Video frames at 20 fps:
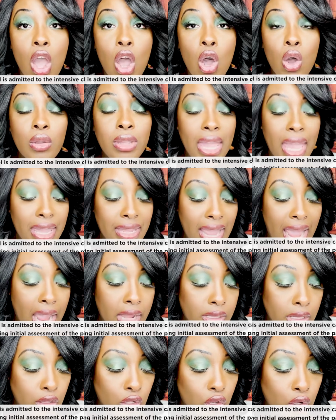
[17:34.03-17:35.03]
Okay,
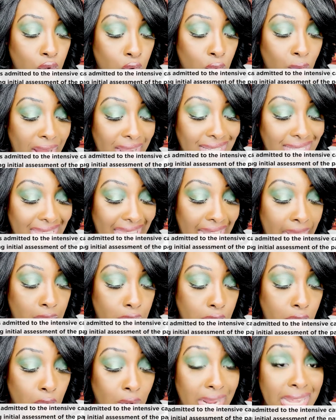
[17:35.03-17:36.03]
guys, and the correct
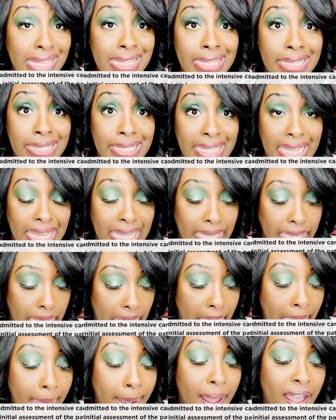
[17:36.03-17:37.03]
answer is D,
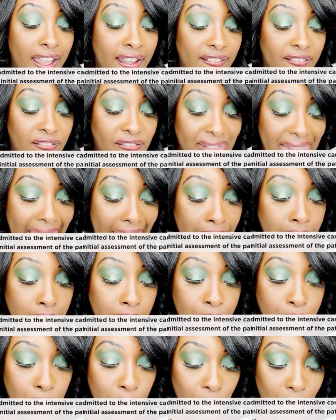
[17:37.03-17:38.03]

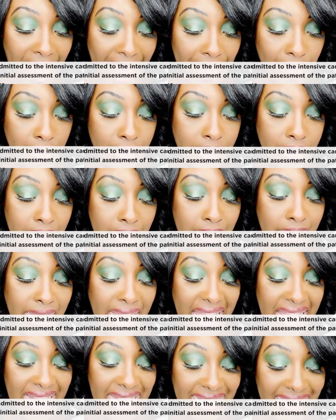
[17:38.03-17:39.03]
flaccid paralysis
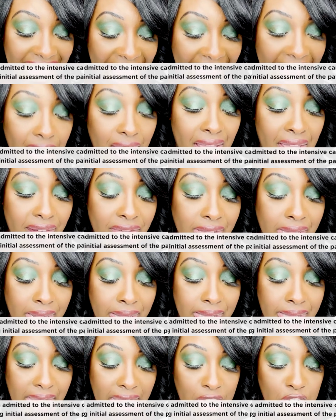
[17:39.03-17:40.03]
and lack of
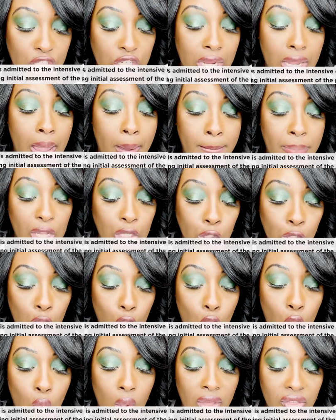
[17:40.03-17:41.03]
sensation
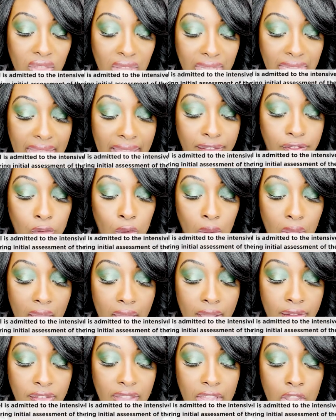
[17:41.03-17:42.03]
below the level
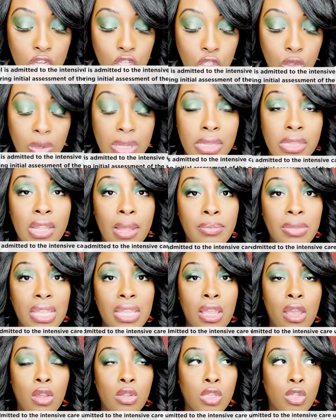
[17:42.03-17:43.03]
of injury.
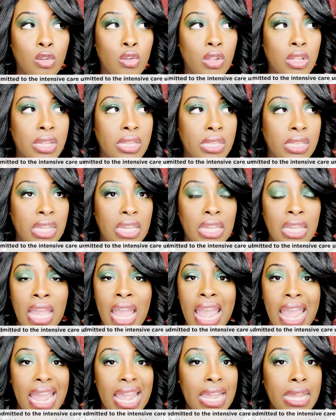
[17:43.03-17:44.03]
Something else you're going to see
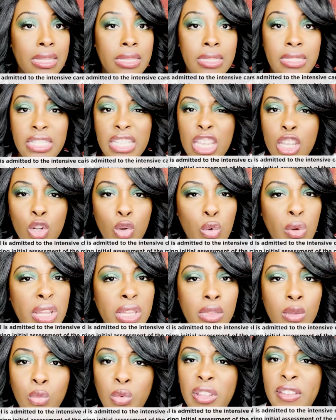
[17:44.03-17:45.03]
is
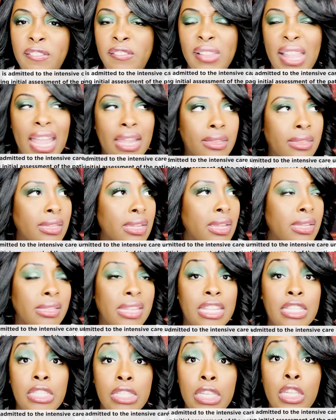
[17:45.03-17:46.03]
decreased reflexes
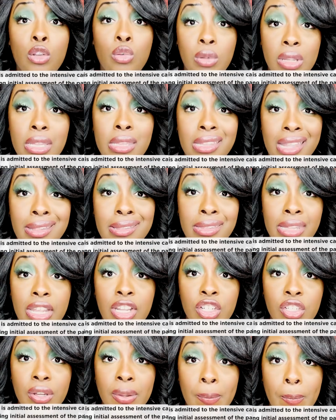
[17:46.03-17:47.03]
and decreased
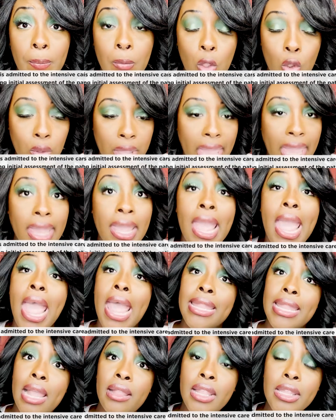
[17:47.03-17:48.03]
sensation, okay?
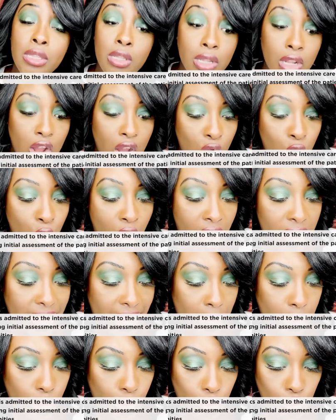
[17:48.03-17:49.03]
Now, let's look at our wrong
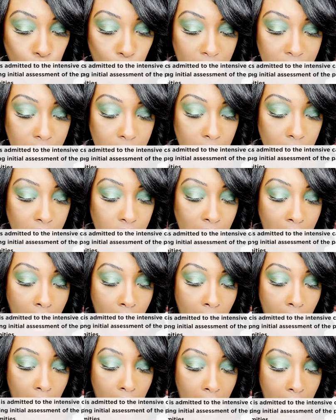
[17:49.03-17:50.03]
answer choices.
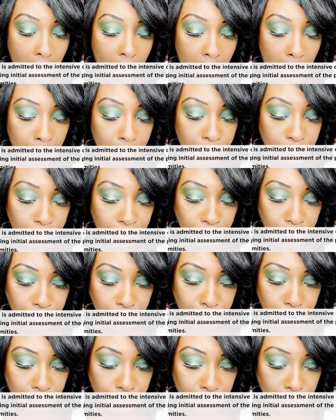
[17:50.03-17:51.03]
Um,
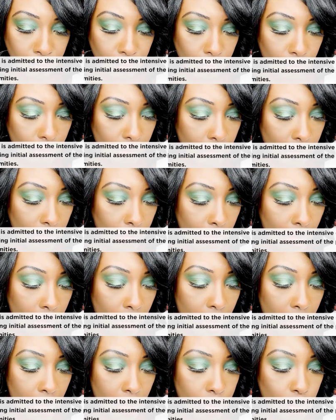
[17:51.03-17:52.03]

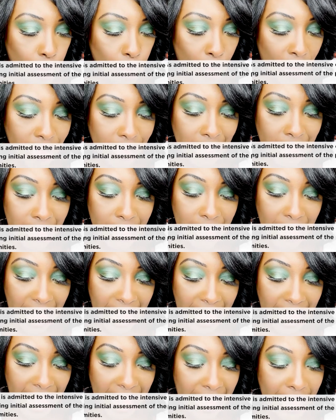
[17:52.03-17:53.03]
choices
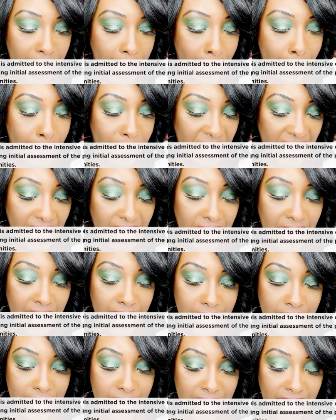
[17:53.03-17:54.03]
A, B,
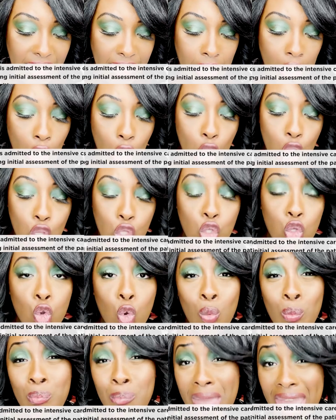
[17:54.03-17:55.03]
and C,
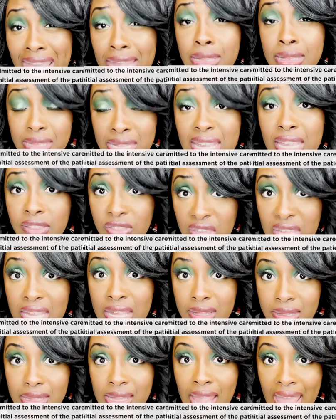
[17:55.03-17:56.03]
you may see
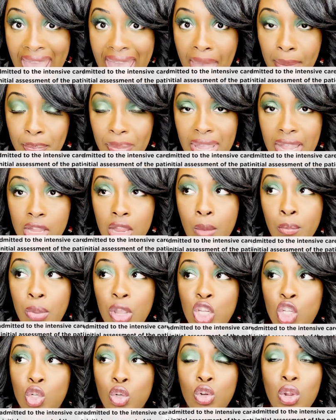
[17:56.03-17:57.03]
these happen,
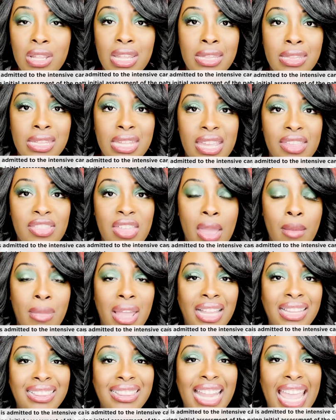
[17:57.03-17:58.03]
but you're going to see them
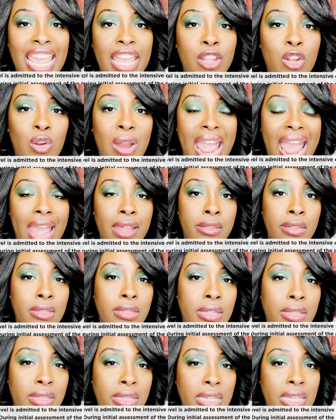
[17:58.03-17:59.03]
later as the
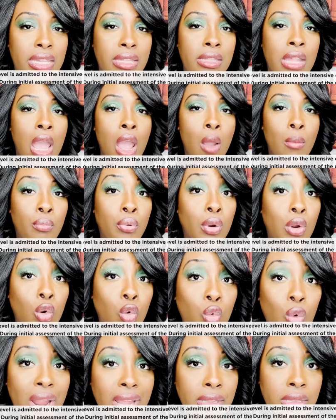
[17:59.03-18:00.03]
disease
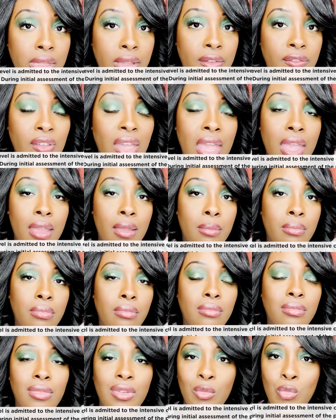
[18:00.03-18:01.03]
progresses.
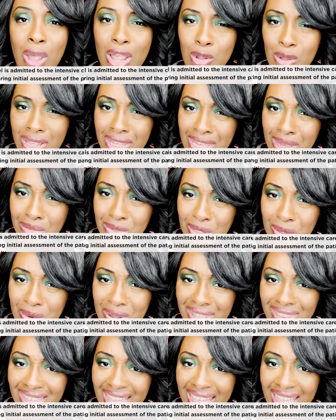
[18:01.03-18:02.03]
Why do I keep
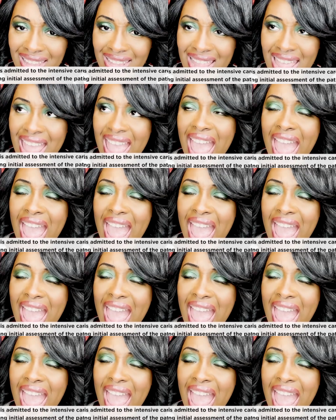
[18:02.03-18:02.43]
doing that?